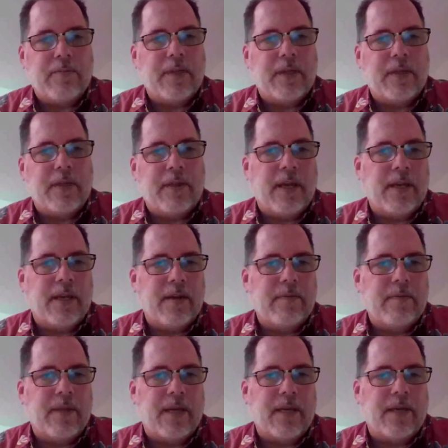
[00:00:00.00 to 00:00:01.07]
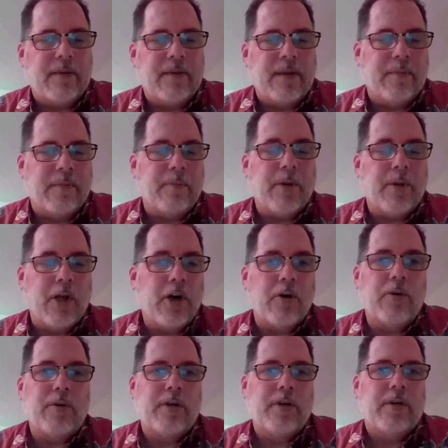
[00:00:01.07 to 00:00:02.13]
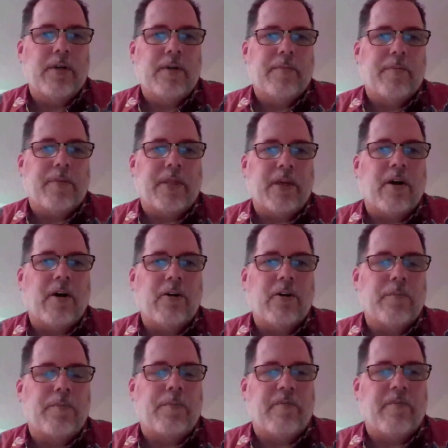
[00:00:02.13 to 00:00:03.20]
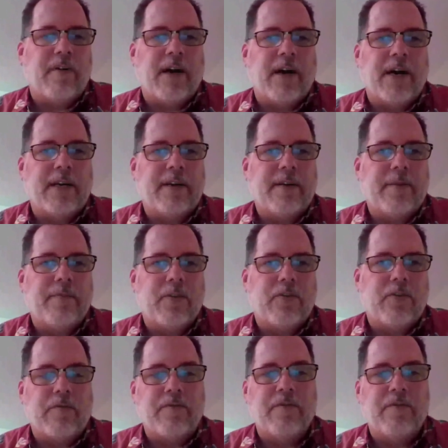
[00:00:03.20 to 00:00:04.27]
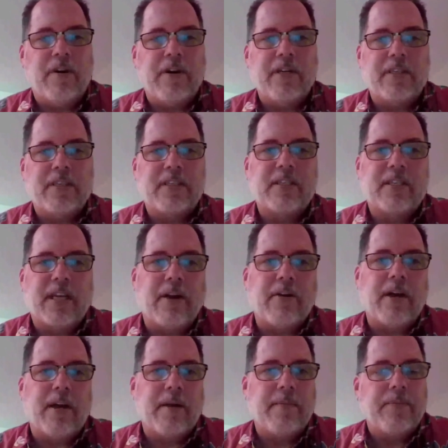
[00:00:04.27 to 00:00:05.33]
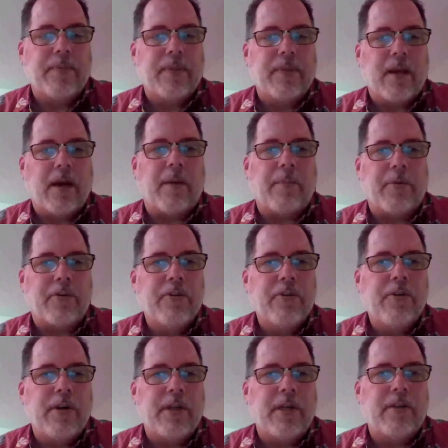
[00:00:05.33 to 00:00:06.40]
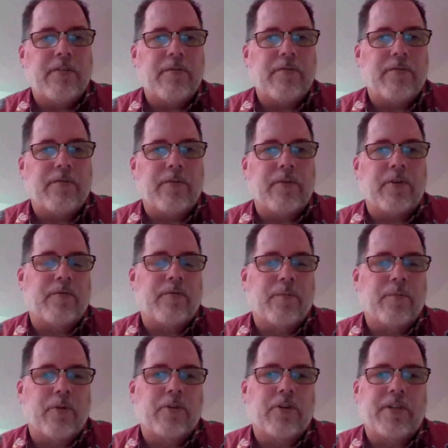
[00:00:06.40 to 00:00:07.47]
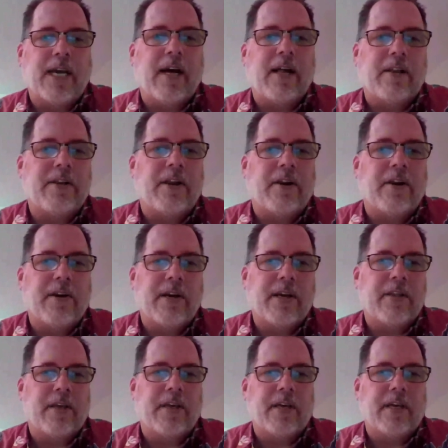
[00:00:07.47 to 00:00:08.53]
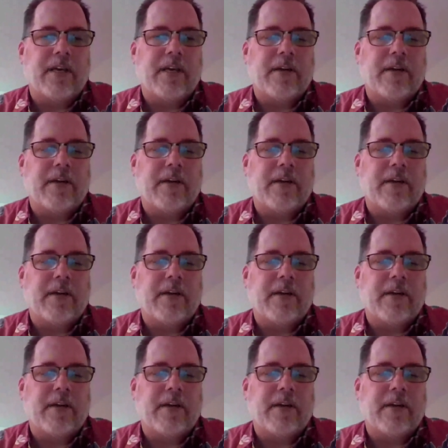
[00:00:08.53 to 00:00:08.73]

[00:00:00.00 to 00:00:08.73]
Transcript: they implode, but they also provide sort of very scary opportunities for more totalitarian thinking.